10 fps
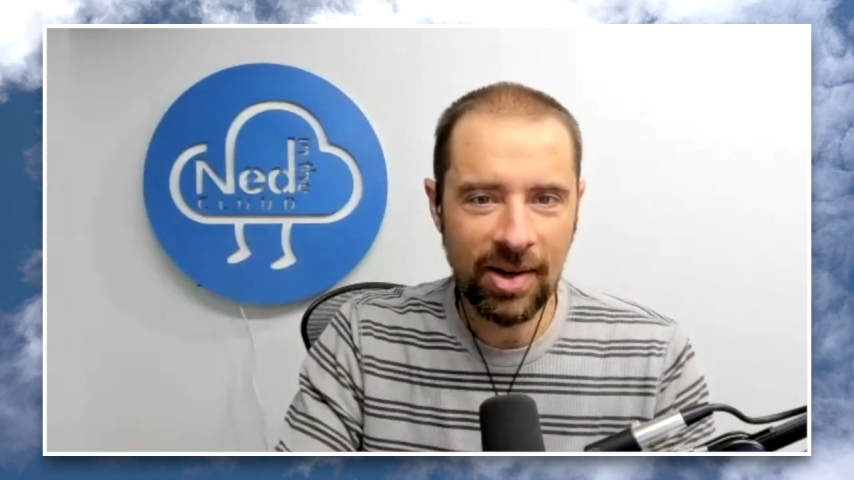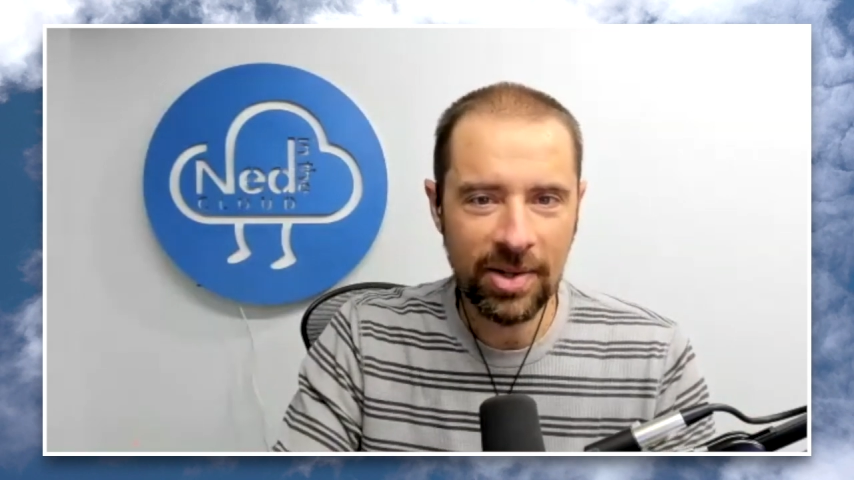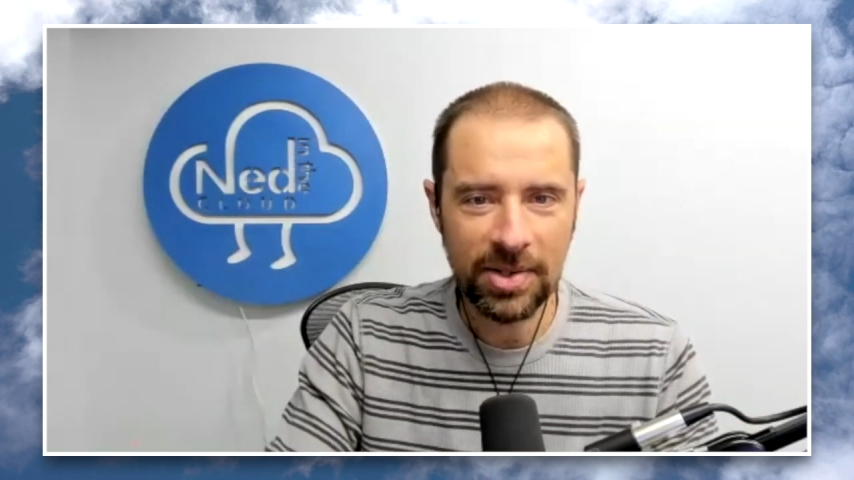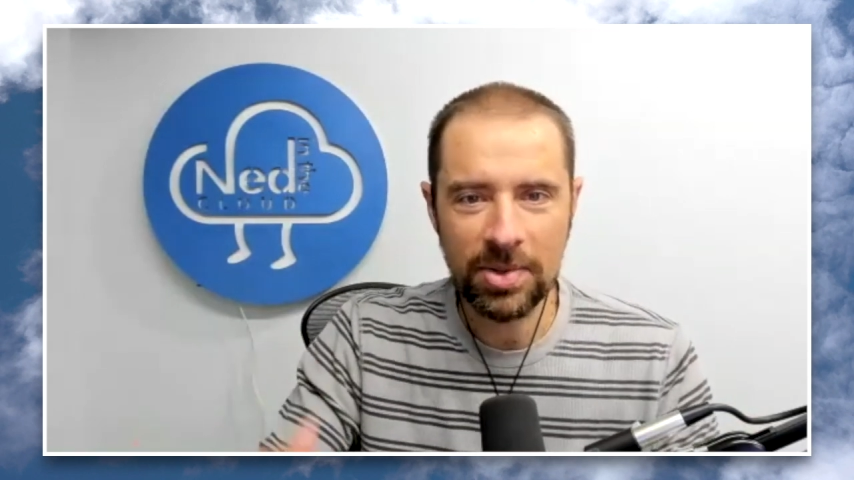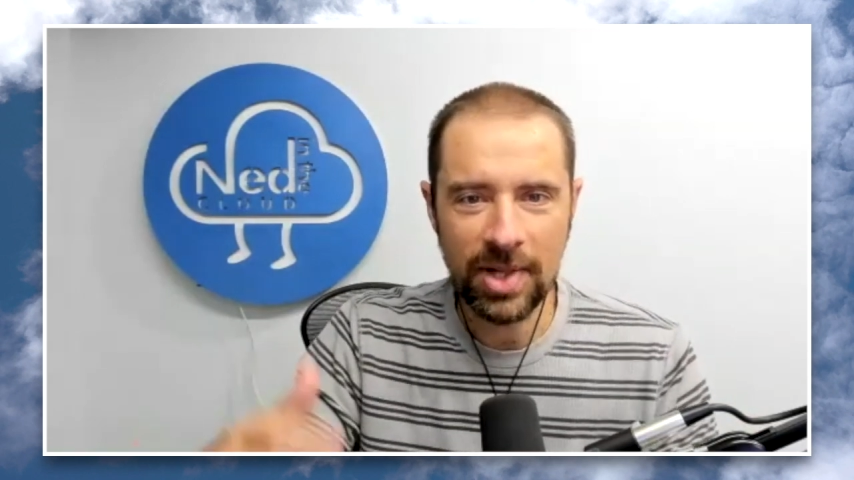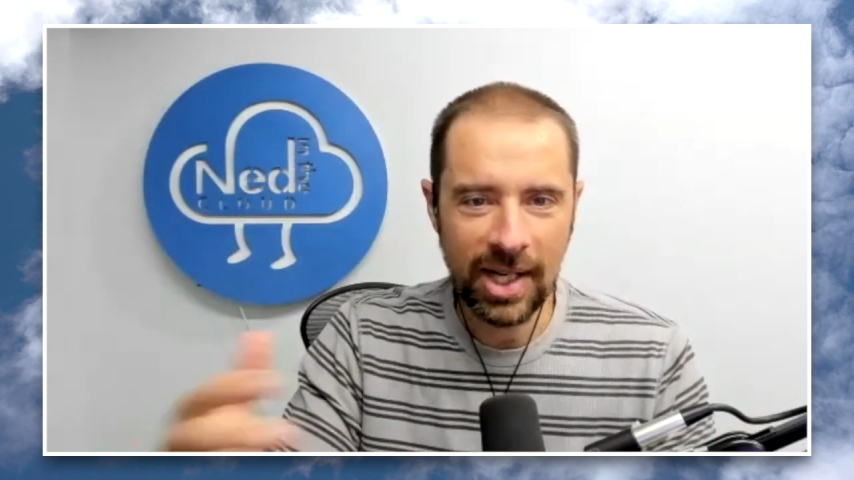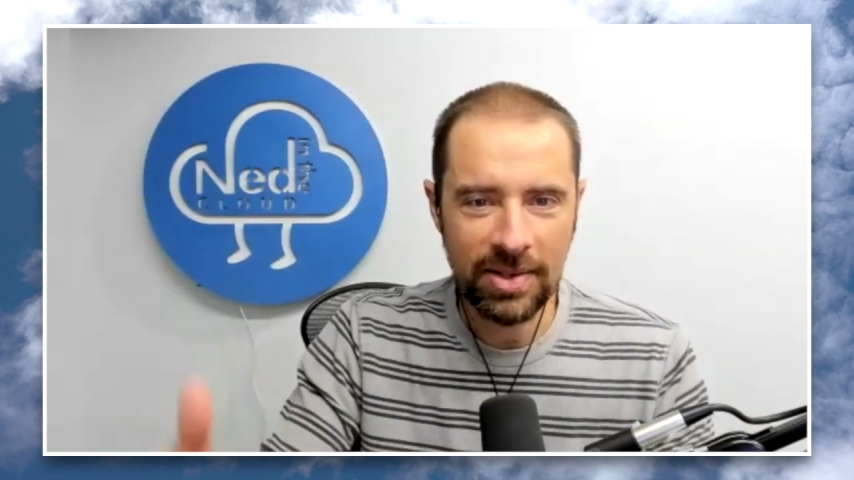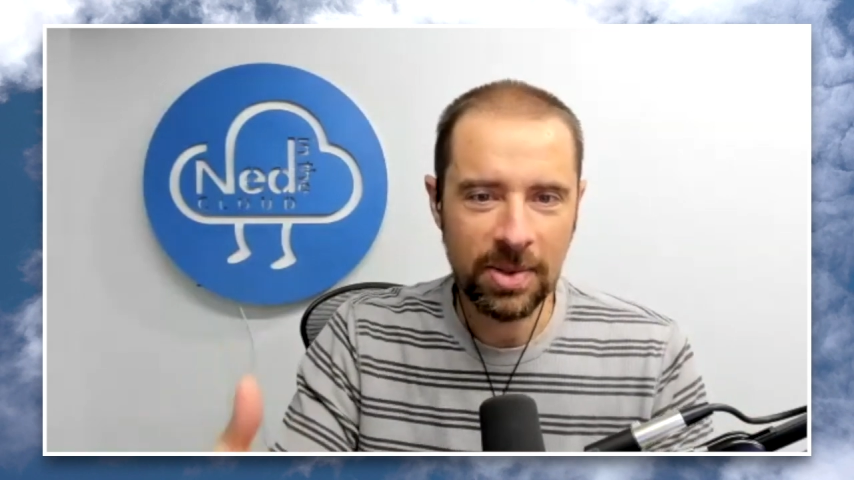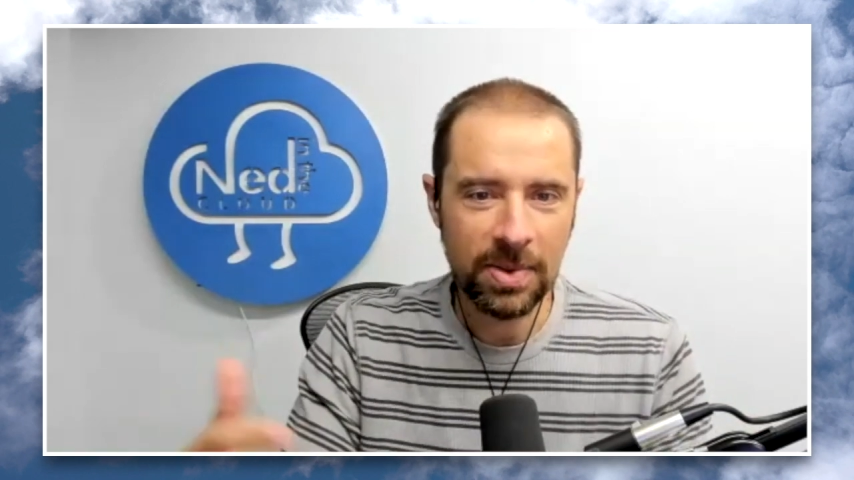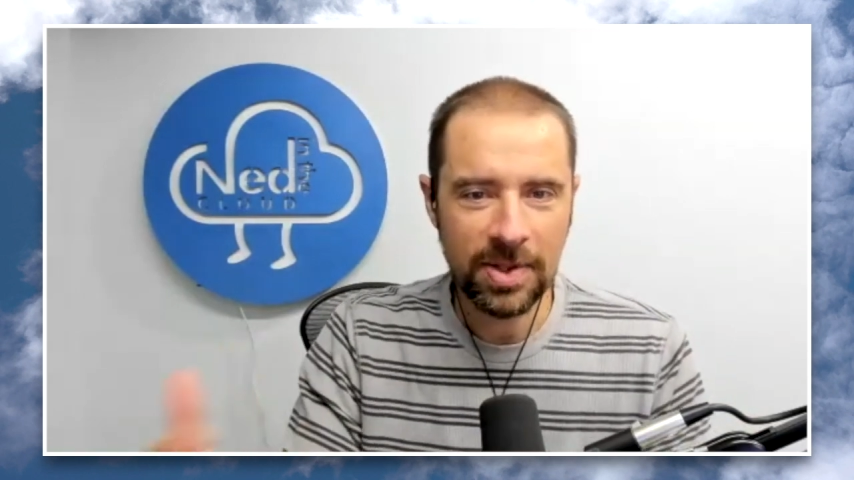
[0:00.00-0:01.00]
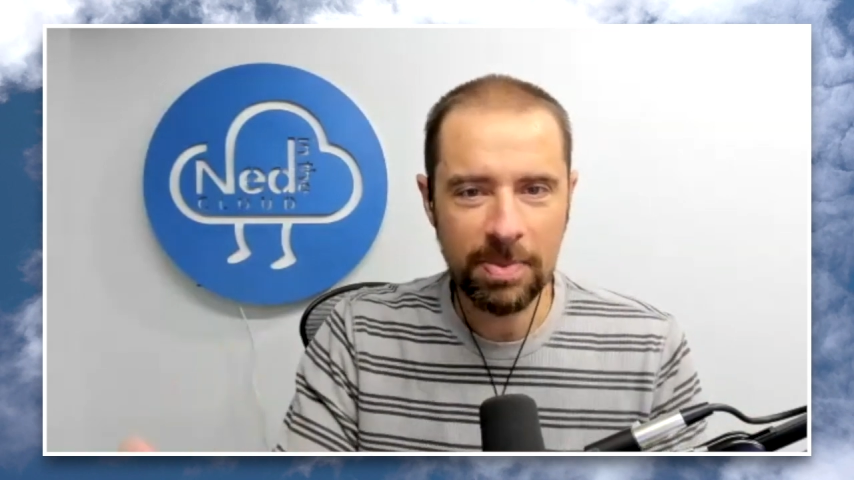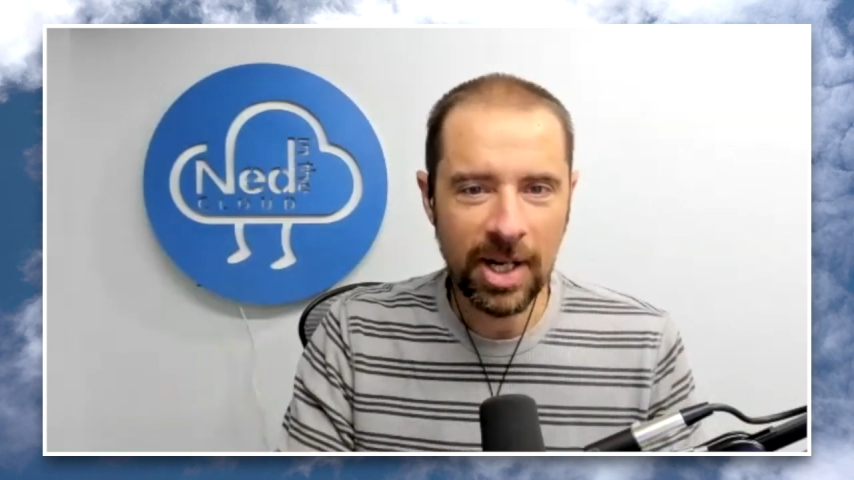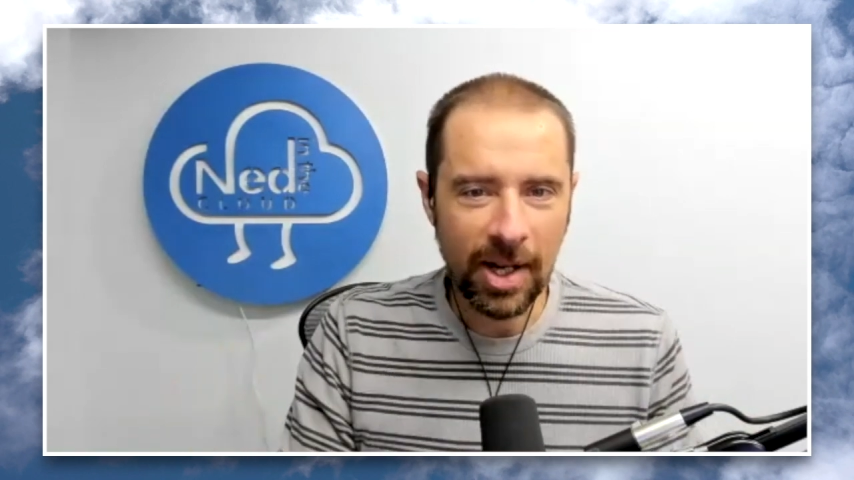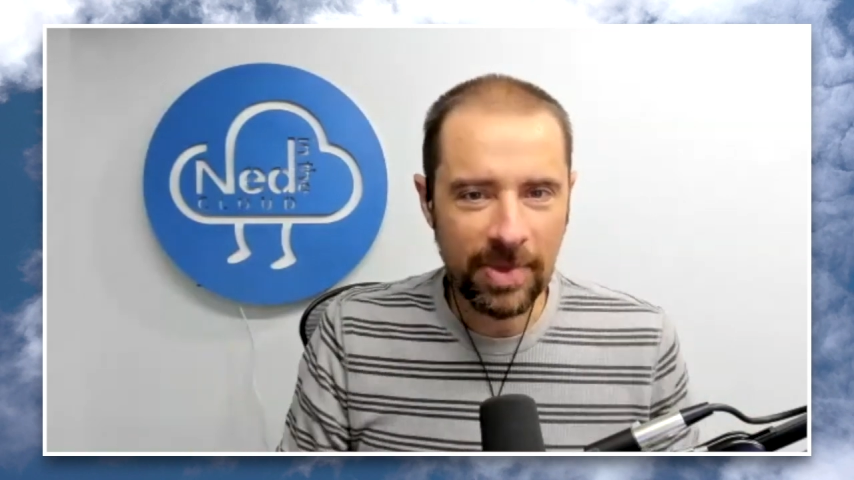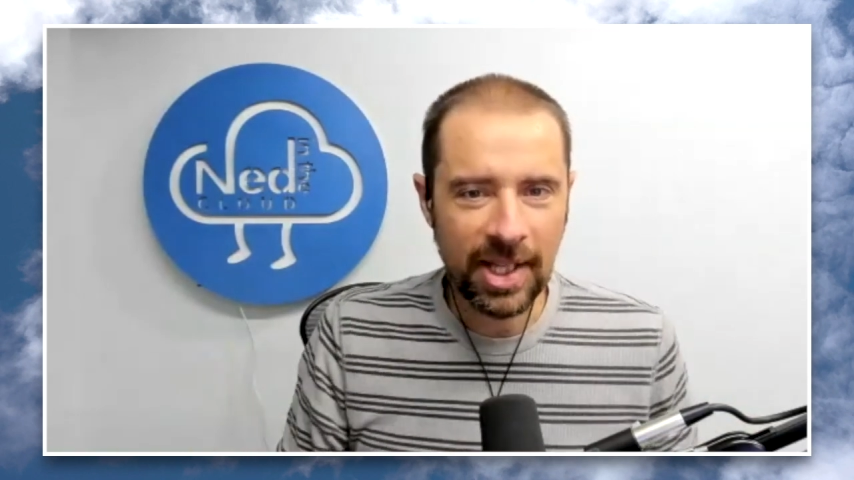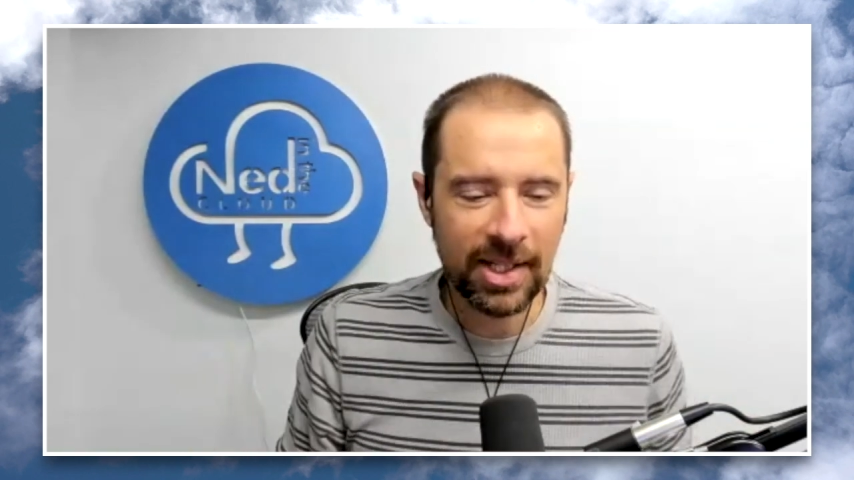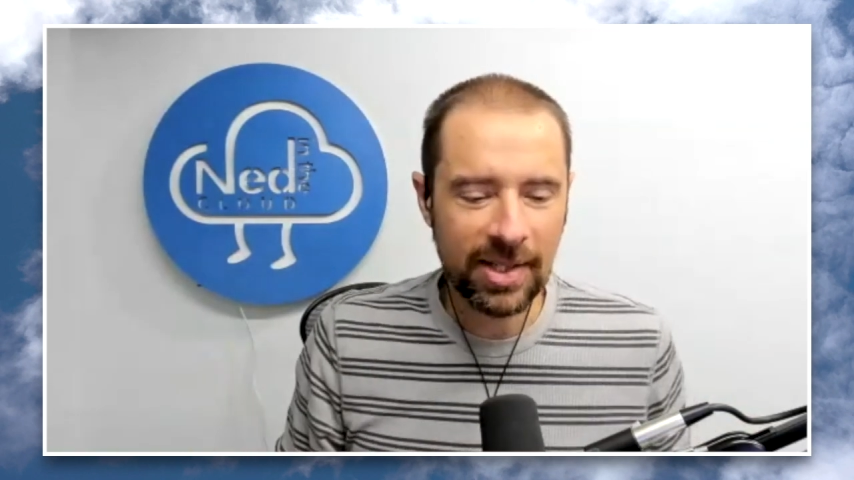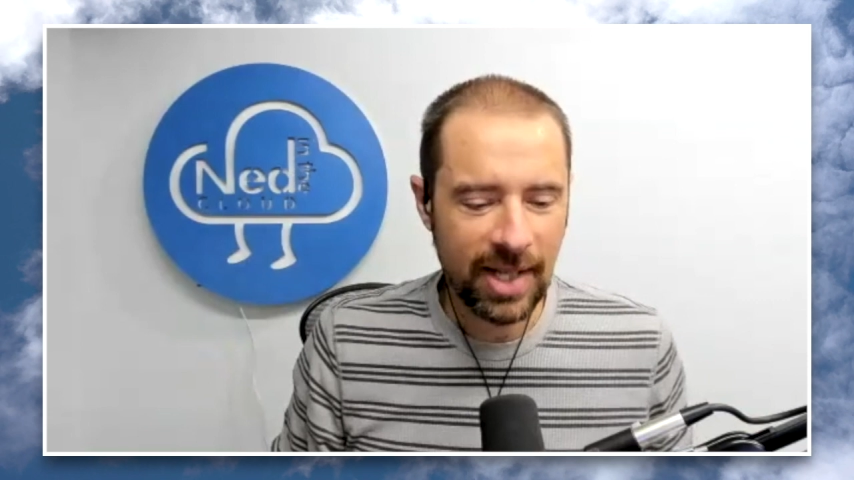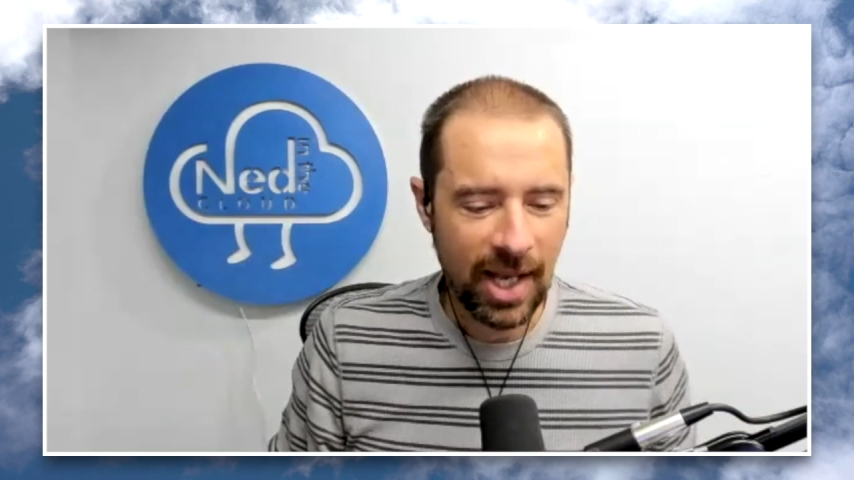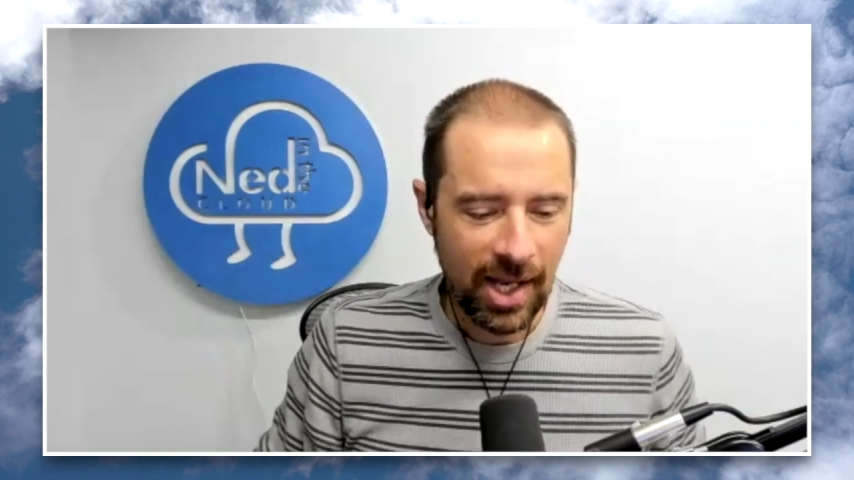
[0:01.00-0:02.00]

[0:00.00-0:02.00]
also try to spin up things.